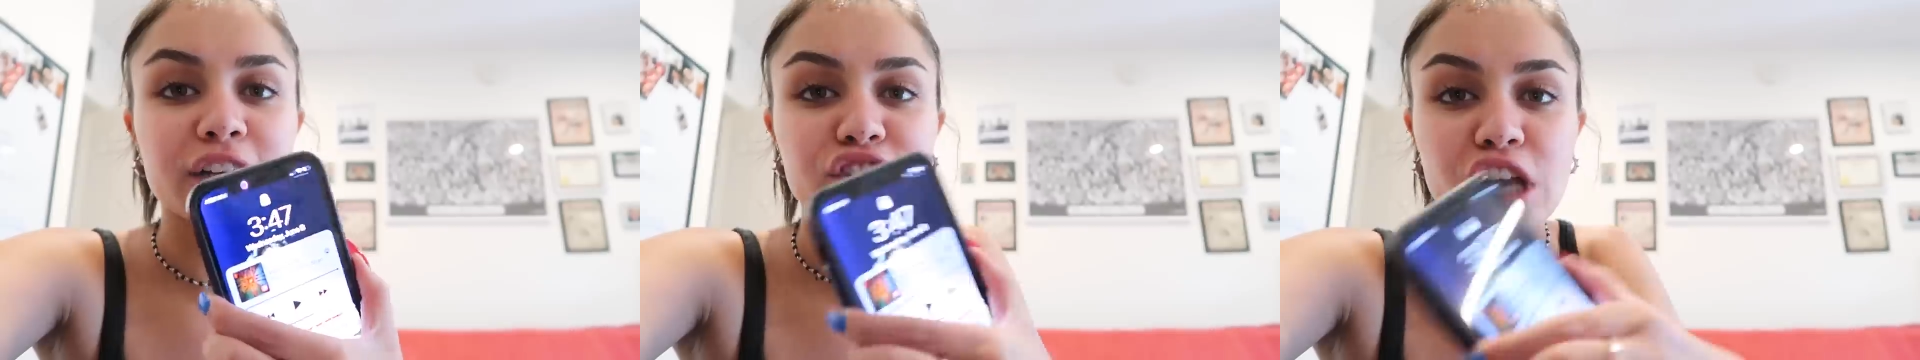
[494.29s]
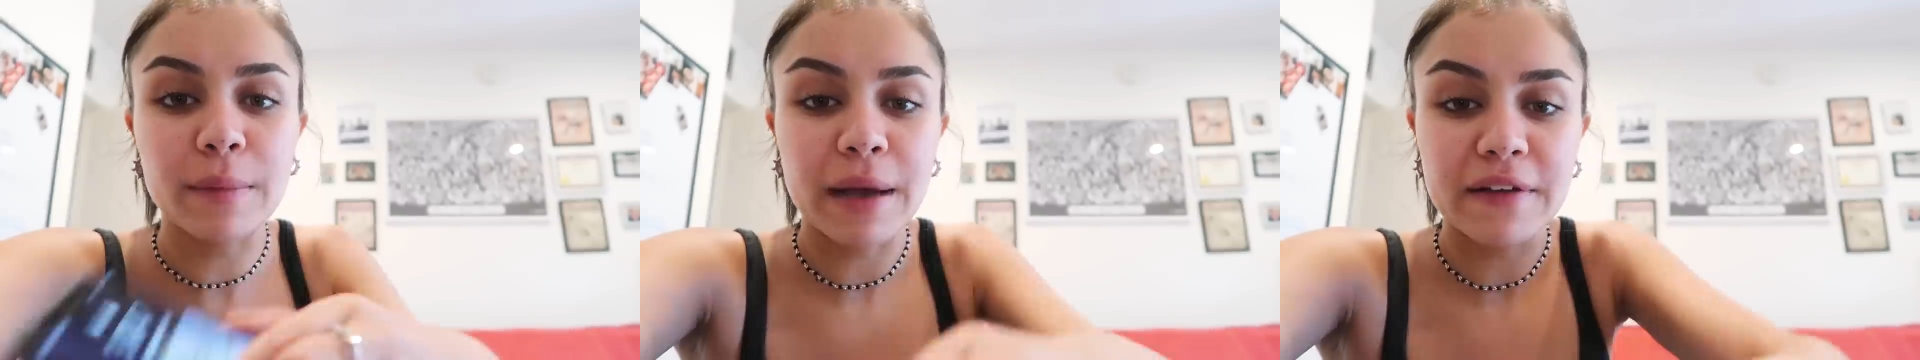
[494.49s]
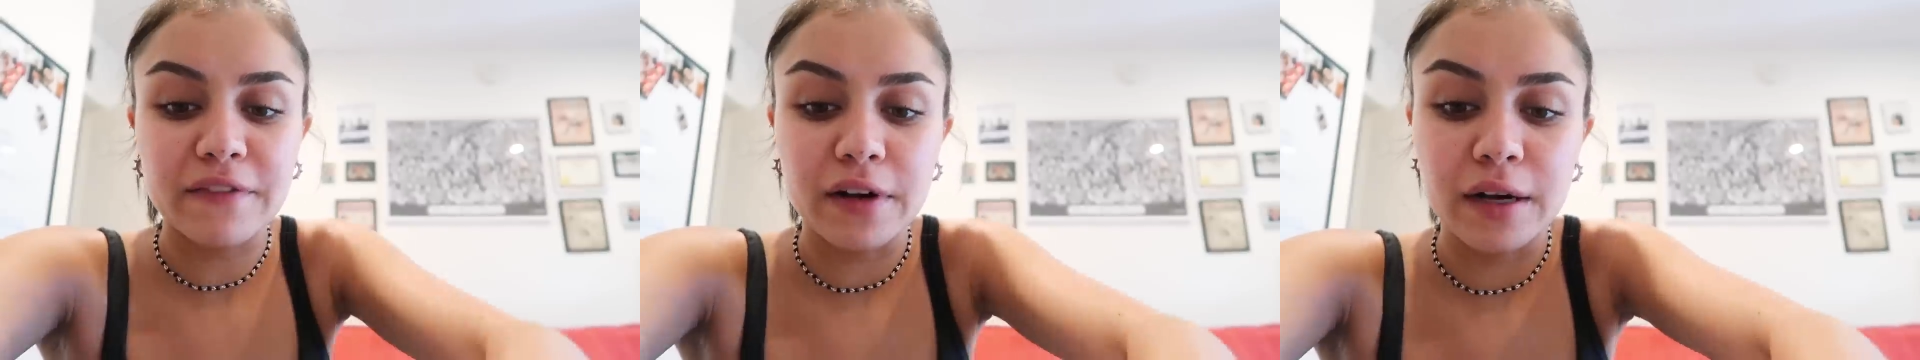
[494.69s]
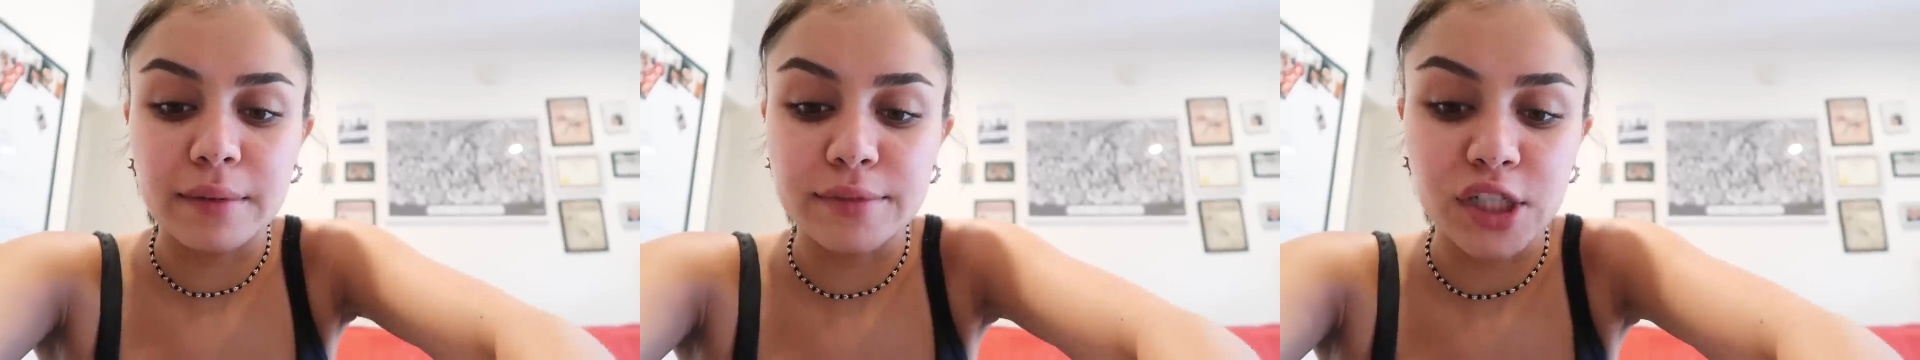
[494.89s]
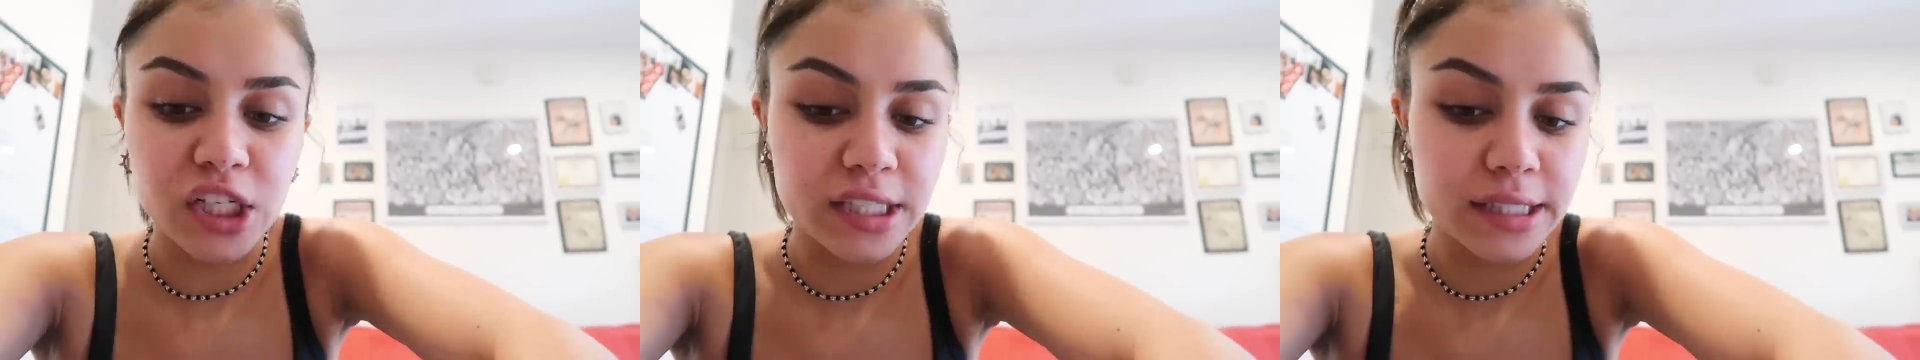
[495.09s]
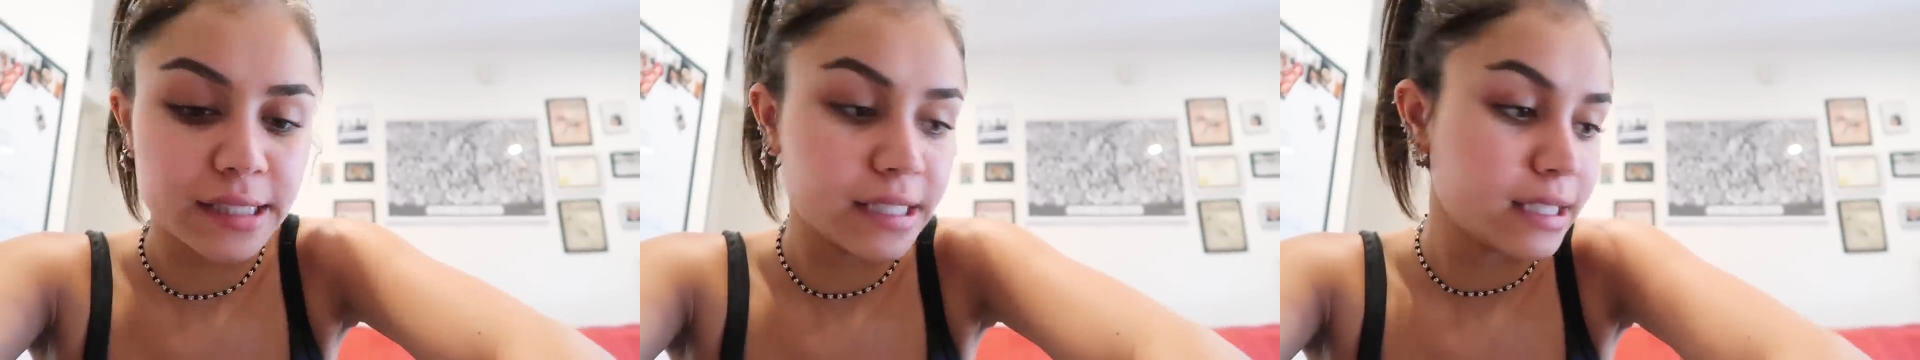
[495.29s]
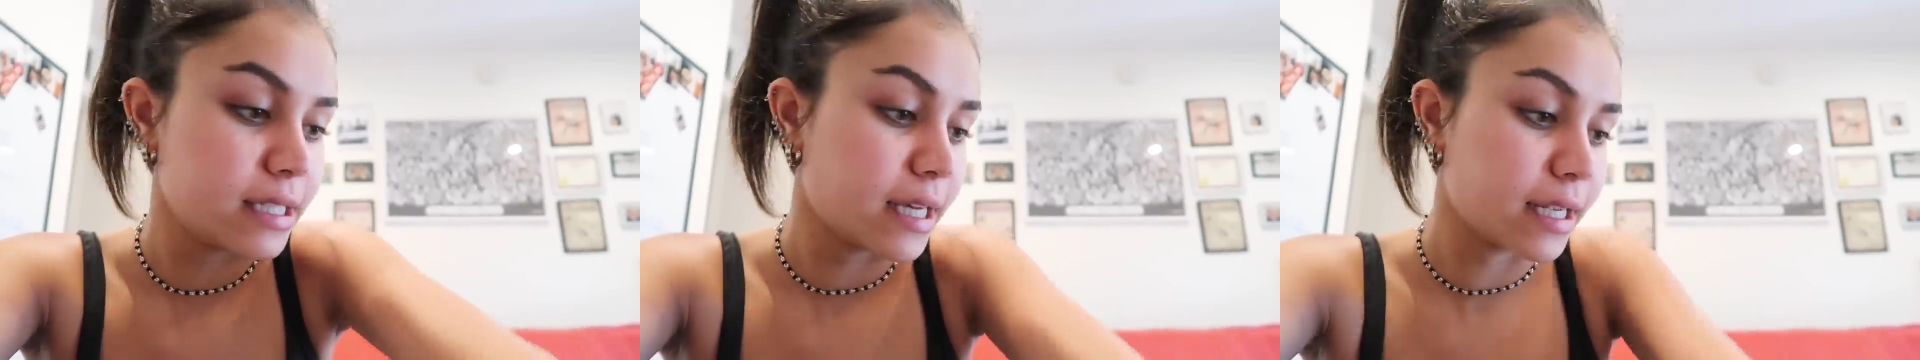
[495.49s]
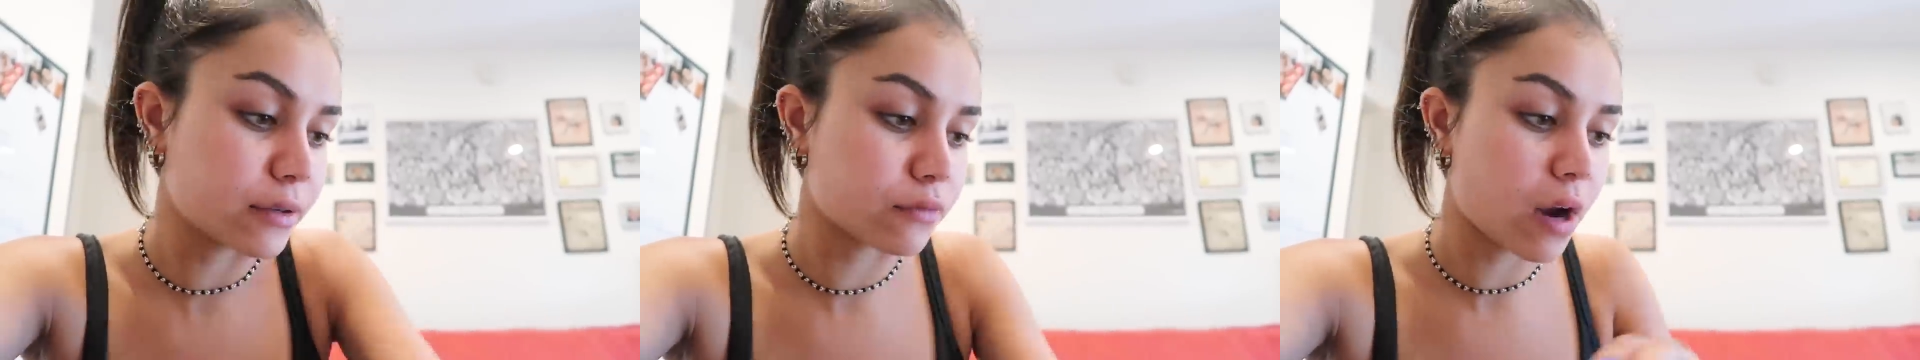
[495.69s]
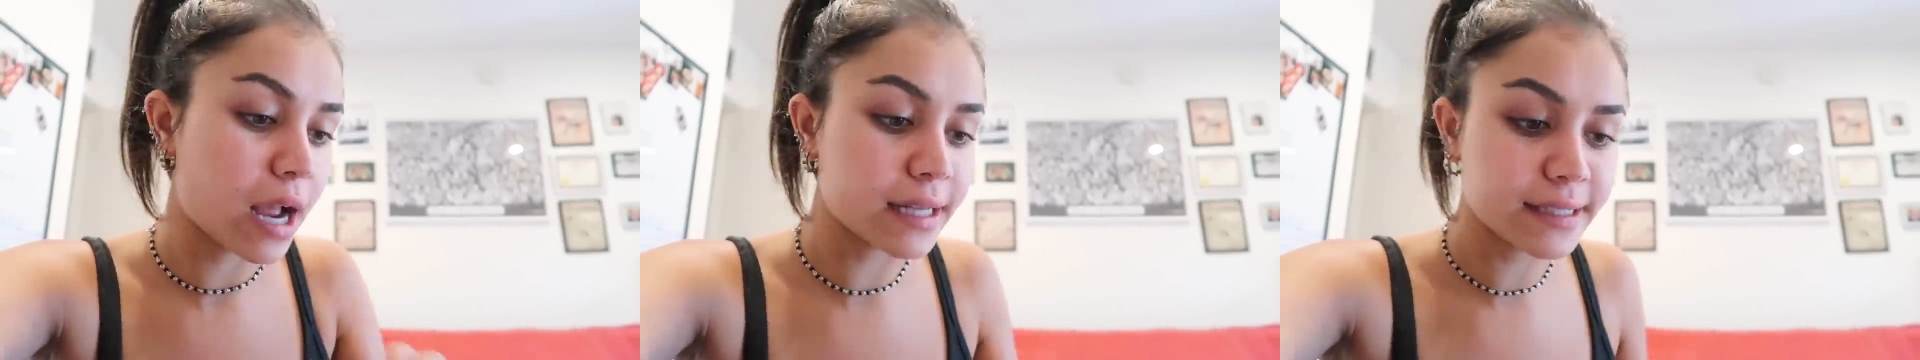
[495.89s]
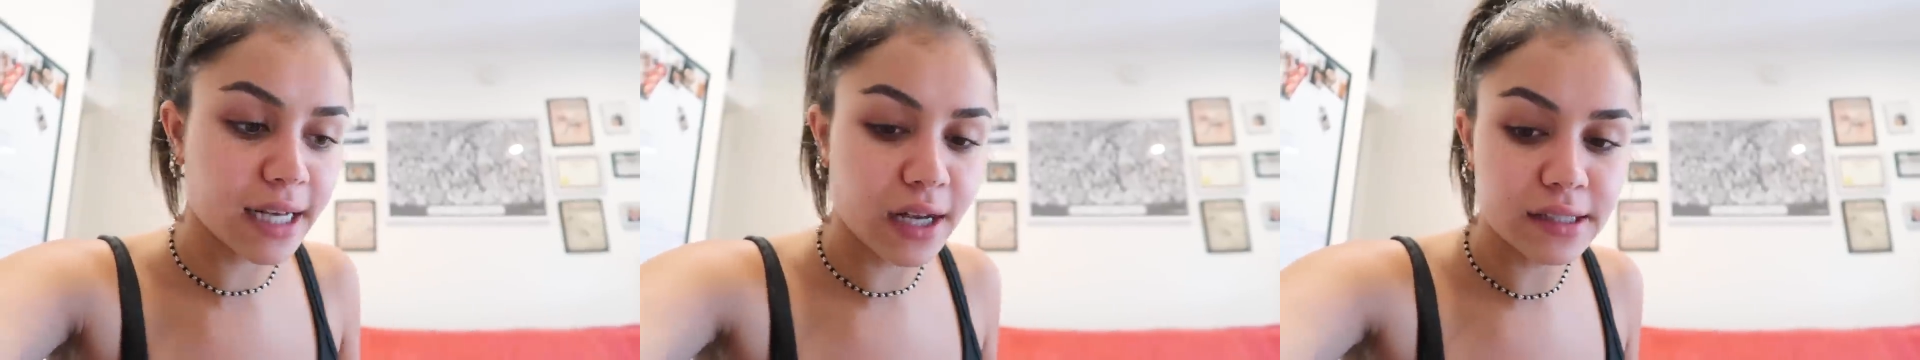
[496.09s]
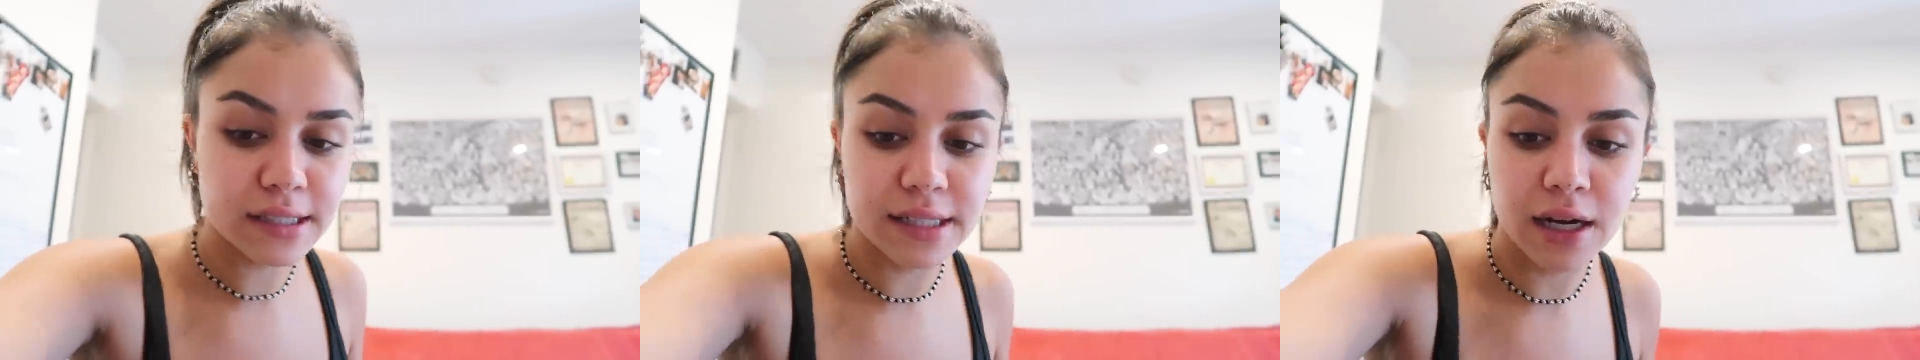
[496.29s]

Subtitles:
I just got back from JC and Ryan's house,